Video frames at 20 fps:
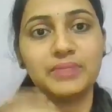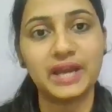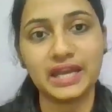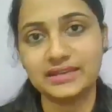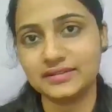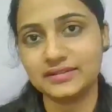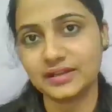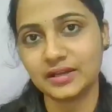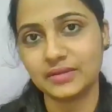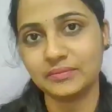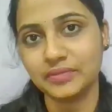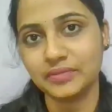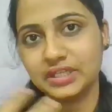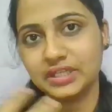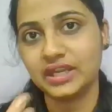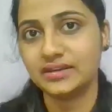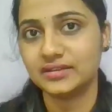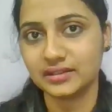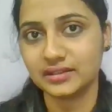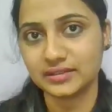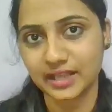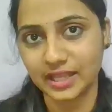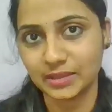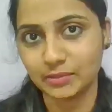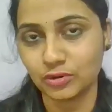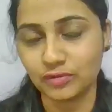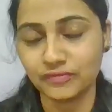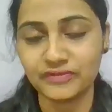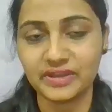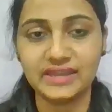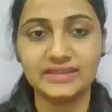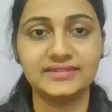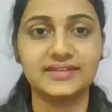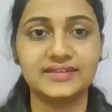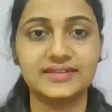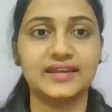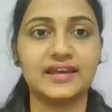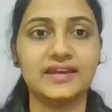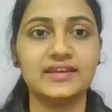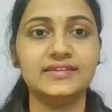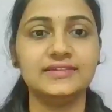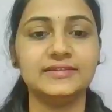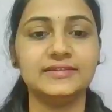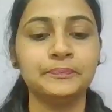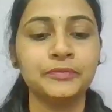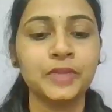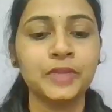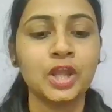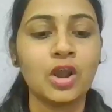by the company at the time of exercise,